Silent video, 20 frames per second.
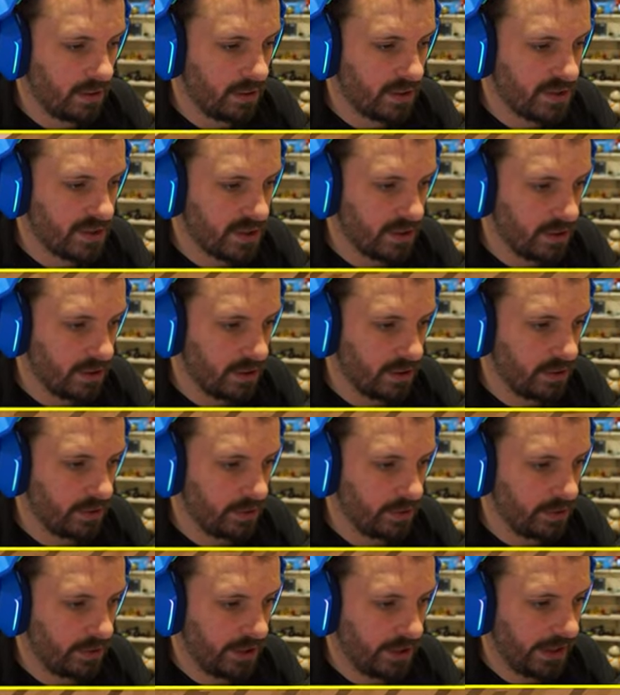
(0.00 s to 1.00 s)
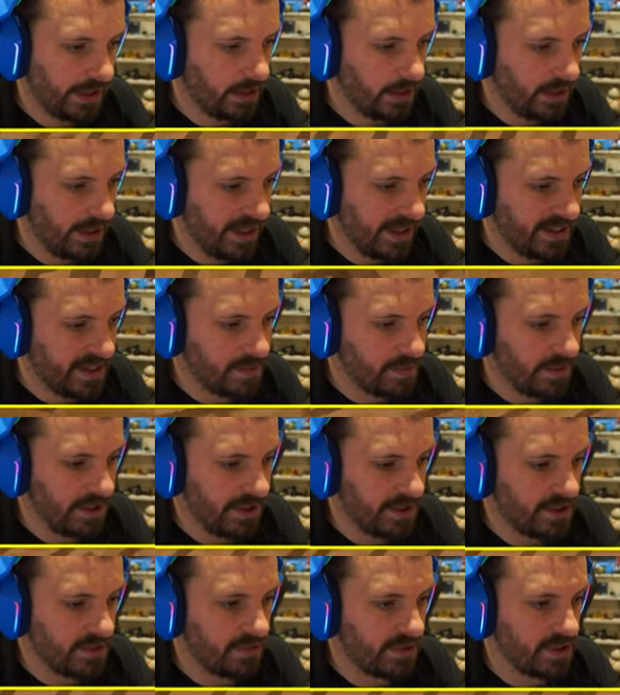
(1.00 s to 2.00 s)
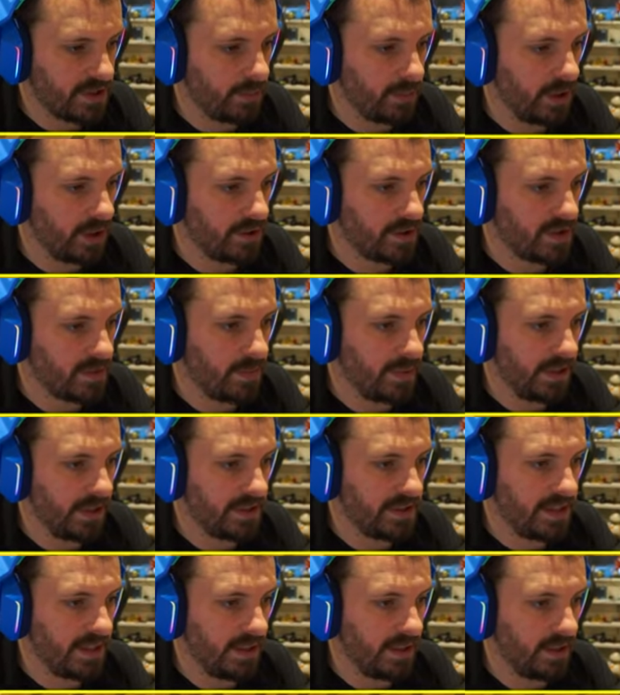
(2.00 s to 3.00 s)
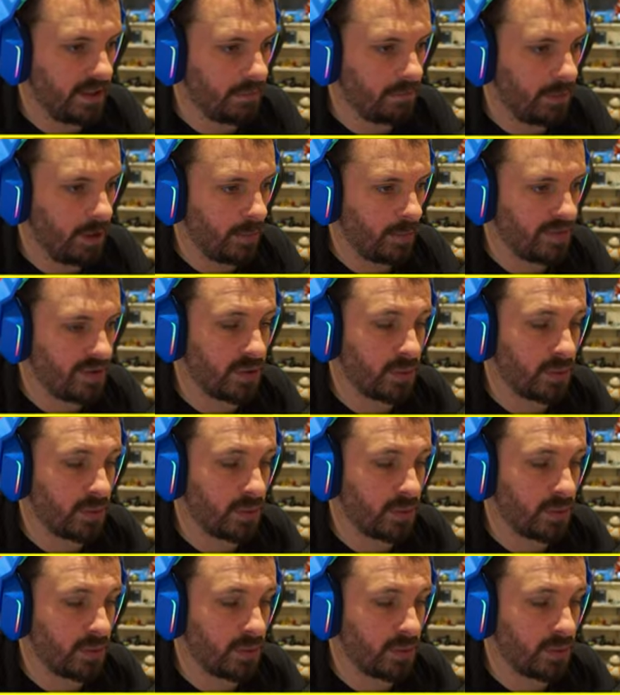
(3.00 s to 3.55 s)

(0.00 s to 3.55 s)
so the yellow lines means there is a possibility that mobs